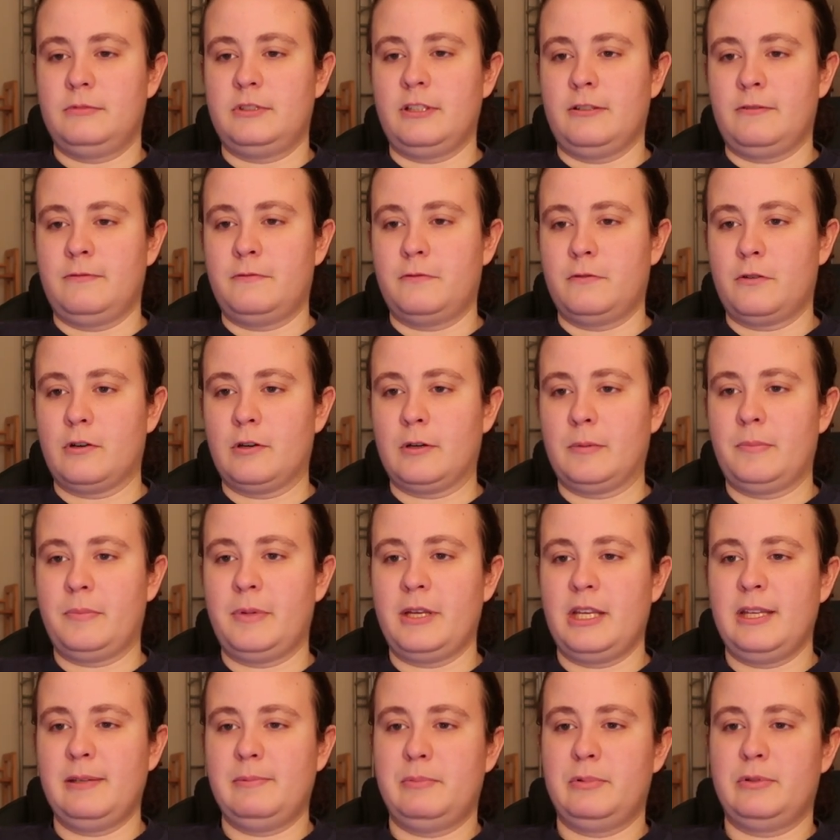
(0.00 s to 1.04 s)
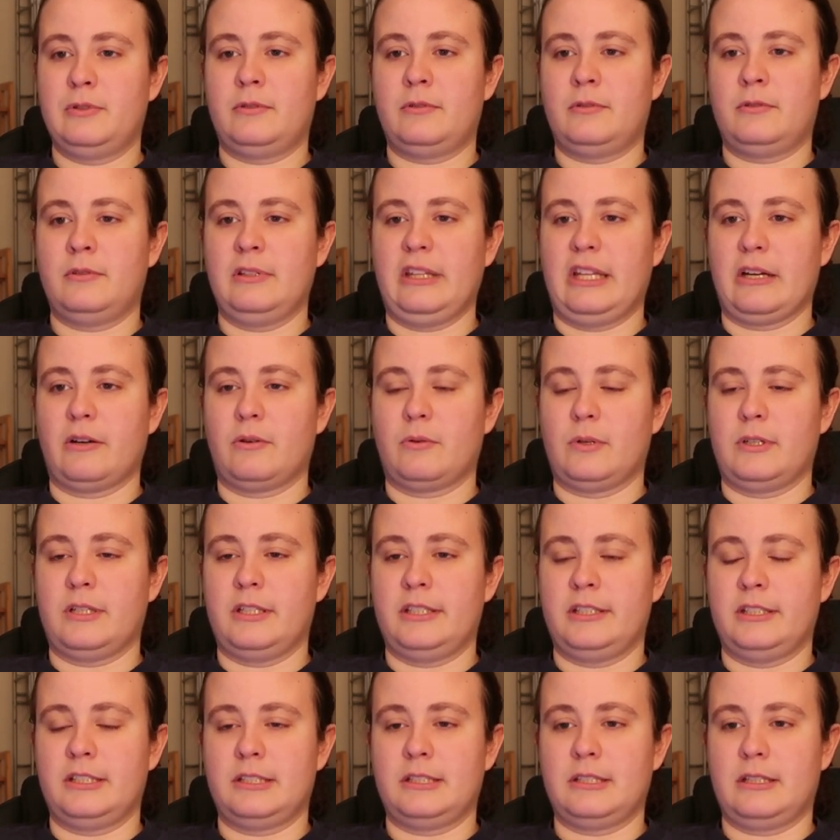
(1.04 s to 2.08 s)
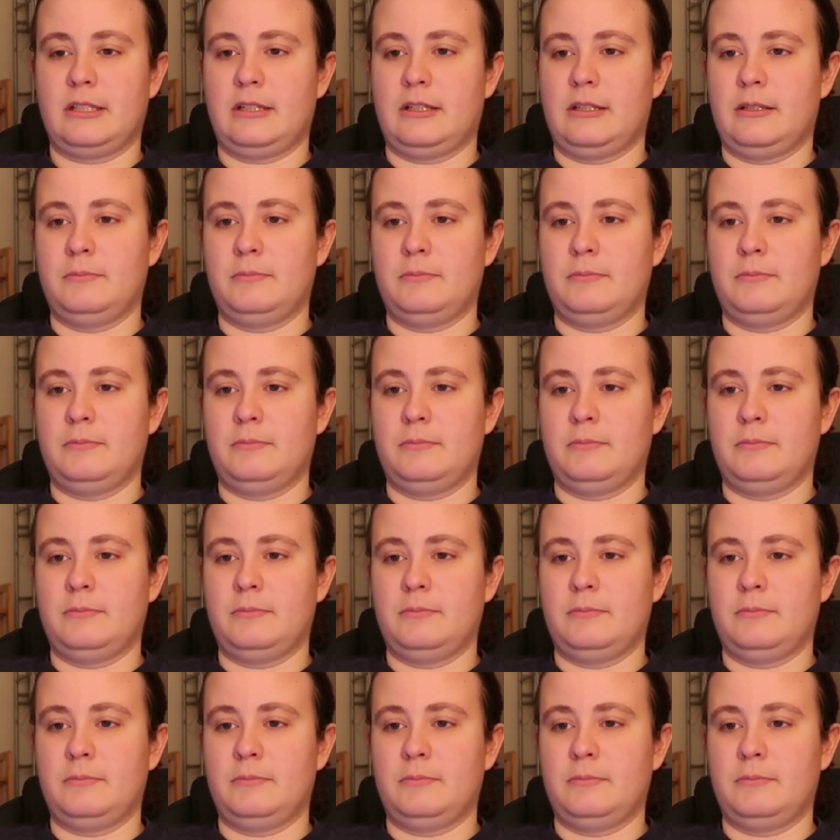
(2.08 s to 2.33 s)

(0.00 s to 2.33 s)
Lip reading: deformed people, there was